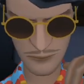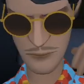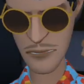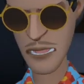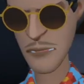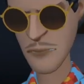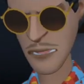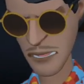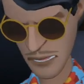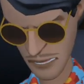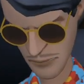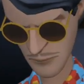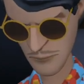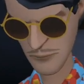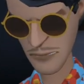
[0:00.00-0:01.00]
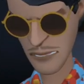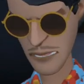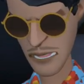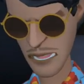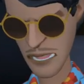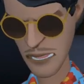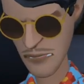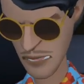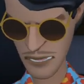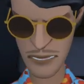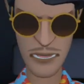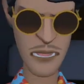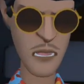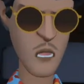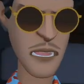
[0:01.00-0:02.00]
In PE, I didn't even
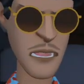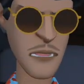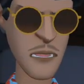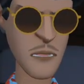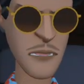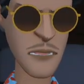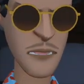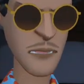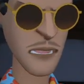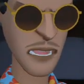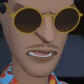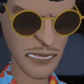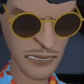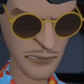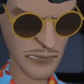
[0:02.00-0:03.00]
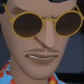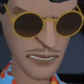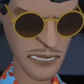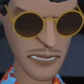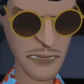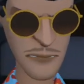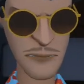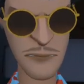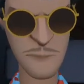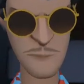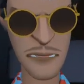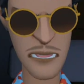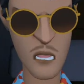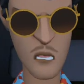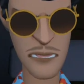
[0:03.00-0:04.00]
get to exercise in that class,
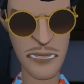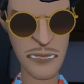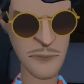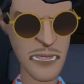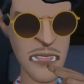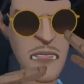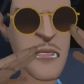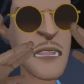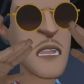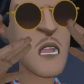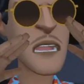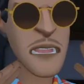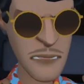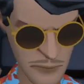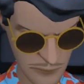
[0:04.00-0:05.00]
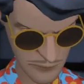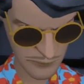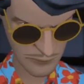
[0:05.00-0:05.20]
because I am in virtual.